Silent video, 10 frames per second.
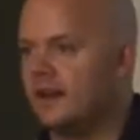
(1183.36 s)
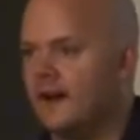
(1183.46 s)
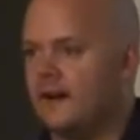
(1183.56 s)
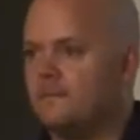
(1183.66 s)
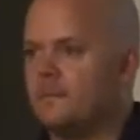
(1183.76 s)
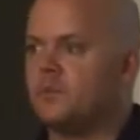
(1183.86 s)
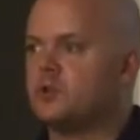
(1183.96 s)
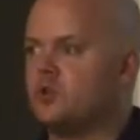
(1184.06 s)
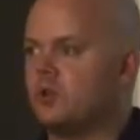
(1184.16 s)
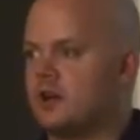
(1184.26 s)
Um,
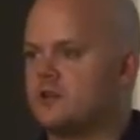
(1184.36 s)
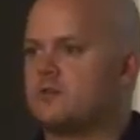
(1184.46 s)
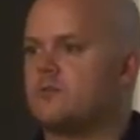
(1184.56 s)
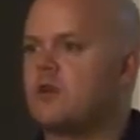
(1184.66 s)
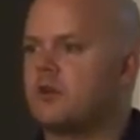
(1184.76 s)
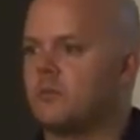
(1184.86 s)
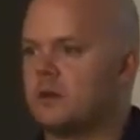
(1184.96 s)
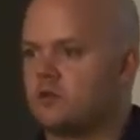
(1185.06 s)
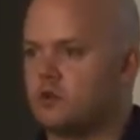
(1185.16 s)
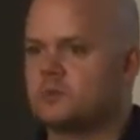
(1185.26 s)
but you guys who are working
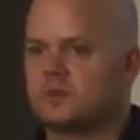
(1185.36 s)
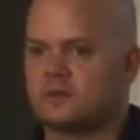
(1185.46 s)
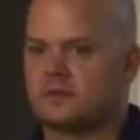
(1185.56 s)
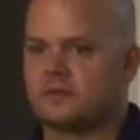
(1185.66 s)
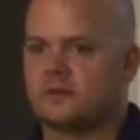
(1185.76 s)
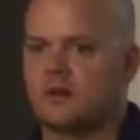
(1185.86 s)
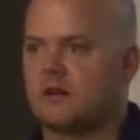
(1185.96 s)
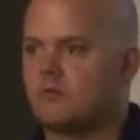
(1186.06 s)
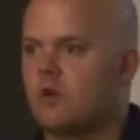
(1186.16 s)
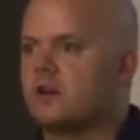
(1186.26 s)
with groups,
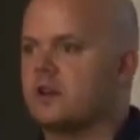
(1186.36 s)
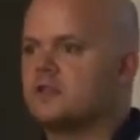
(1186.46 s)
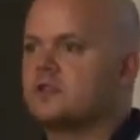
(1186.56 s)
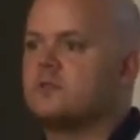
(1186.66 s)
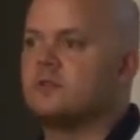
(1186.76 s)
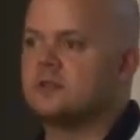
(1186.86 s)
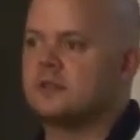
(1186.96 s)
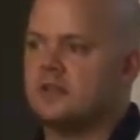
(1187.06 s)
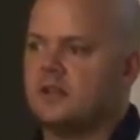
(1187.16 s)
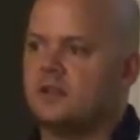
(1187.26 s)
or working in schools,
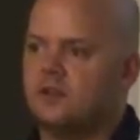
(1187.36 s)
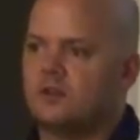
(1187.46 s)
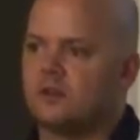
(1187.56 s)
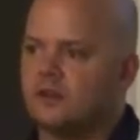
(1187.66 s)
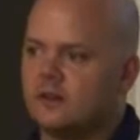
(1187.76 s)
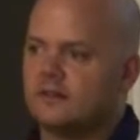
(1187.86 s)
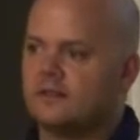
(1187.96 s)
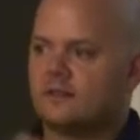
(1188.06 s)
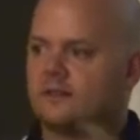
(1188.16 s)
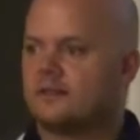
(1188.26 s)
you can,
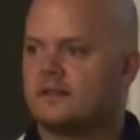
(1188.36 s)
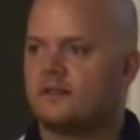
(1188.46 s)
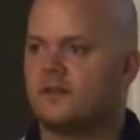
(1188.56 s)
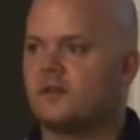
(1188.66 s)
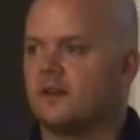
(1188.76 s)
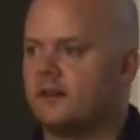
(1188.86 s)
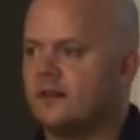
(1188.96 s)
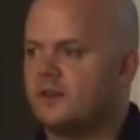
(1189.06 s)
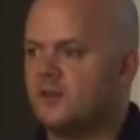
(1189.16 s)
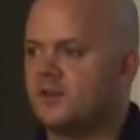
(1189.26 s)
you
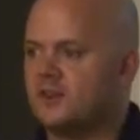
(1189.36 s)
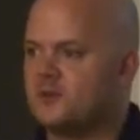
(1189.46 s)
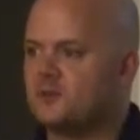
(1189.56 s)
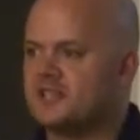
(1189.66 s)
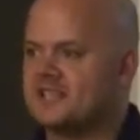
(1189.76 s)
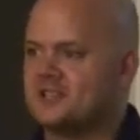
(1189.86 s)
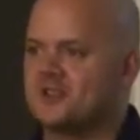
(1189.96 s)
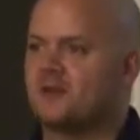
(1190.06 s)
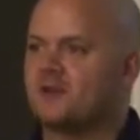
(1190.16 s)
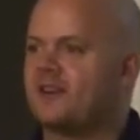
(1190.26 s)
can, you can do resistance
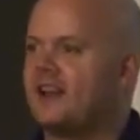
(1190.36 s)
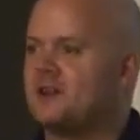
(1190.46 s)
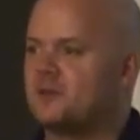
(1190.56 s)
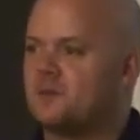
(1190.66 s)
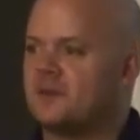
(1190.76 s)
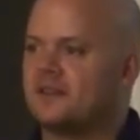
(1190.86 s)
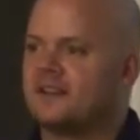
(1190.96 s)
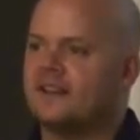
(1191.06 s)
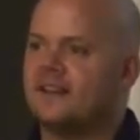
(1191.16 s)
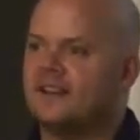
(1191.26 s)
training without any equipment.
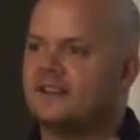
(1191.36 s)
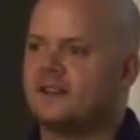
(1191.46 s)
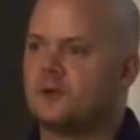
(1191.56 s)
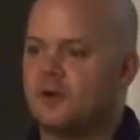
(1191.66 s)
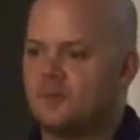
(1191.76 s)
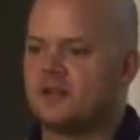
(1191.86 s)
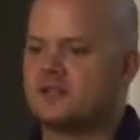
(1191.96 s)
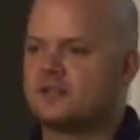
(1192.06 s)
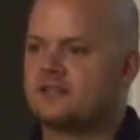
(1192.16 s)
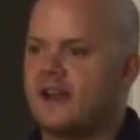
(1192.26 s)
The equipment
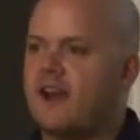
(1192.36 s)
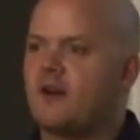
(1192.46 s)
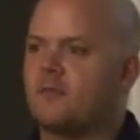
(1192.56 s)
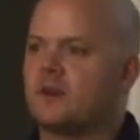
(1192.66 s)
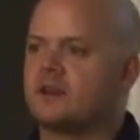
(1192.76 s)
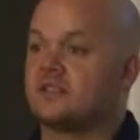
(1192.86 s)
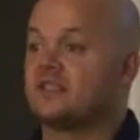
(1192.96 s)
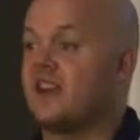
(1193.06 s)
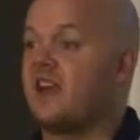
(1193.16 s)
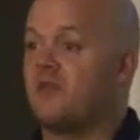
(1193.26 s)
is there because it's
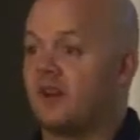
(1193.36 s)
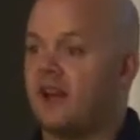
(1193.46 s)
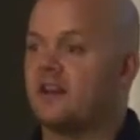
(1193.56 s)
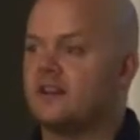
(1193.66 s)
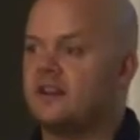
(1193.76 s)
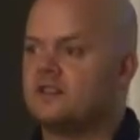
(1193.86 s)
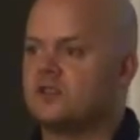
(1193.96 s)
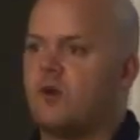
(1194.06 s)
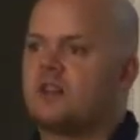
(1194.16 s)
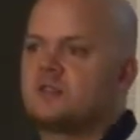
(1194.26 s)
safe, again.
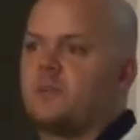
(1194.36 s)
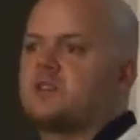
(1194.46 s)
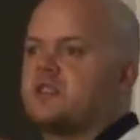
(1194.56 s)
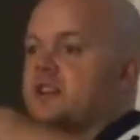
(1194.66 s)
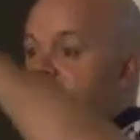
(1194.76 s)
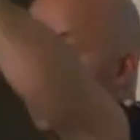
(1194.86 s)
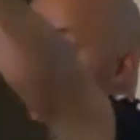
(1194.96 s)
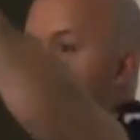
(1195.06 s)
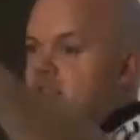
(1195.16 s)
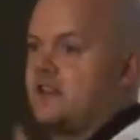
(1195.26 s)
So once the person is, say,
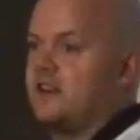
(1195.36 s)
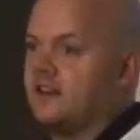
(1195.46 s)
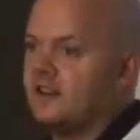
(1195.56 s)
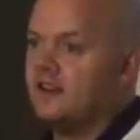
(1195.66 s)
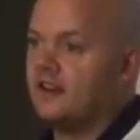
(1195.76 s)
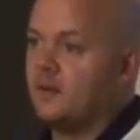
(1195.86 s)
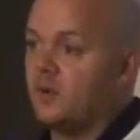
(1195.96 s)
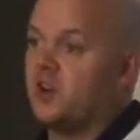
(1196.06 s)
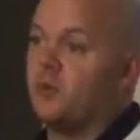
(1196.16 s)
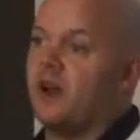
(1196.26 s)
sixteen, And
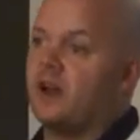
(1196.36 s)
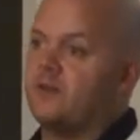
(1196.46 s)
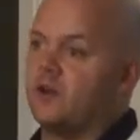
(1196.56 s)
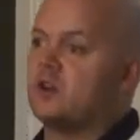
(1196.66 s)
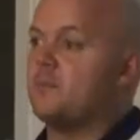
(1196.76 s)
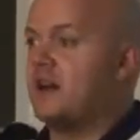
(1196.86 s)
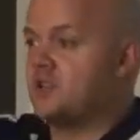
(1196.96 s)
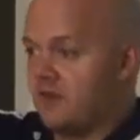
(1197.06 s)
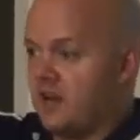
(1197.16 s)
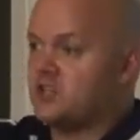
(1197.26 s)
by the way, if you look at
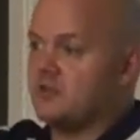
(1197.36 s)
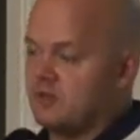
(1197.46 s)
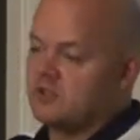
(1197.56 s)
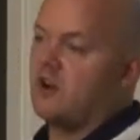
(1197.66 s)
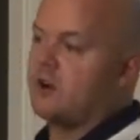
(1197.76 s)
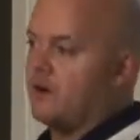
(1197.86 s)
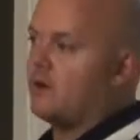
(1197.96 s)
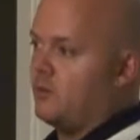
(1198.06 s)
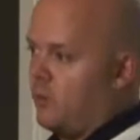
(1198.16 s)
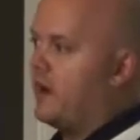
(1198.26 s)
maturation, we'll talk
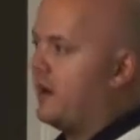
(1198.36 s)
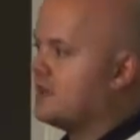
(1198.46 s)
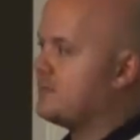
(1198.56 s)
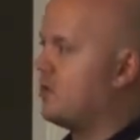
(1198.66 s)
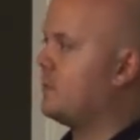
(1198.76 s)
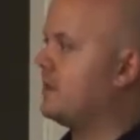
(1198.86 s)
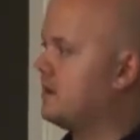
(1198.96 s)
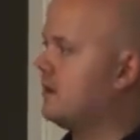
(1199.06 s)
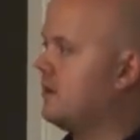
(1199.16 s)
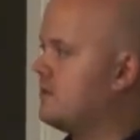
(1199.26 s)
about when it is appropriate
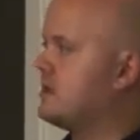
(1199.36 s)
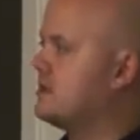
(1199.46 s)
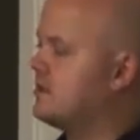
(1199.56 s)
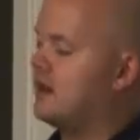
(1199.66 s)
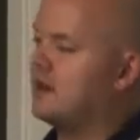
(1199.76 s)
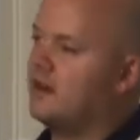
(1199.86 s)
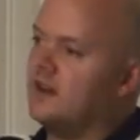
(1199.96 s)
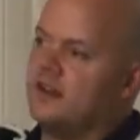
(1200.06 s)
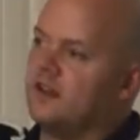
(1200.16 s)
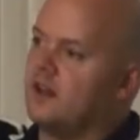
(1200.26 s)
to do resistance training.
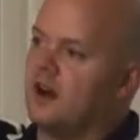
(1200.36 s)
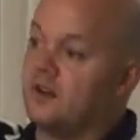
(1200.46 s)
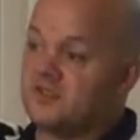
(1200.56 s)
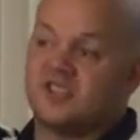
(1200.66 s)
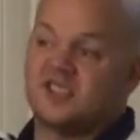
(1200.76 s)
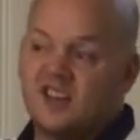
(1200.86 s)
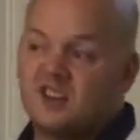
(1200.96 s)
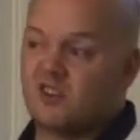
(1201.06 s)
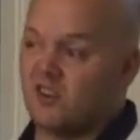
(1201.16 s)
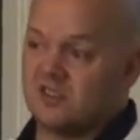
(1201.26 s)
I have
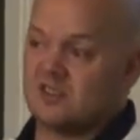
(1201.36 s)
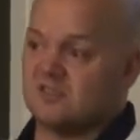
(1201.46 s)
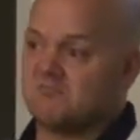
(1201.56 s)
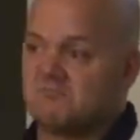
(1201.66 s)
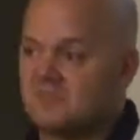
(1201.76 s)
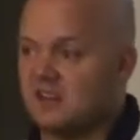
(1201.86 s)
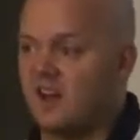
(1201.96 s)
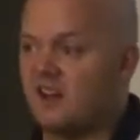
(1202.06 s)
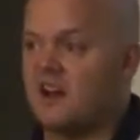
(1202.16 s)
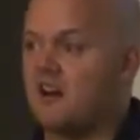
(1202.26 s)
sixteen-year-olds
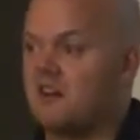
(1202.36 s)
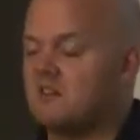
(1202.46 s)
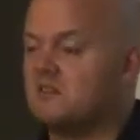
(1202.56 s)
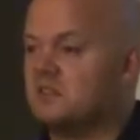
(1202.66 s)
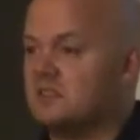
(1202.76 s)
that are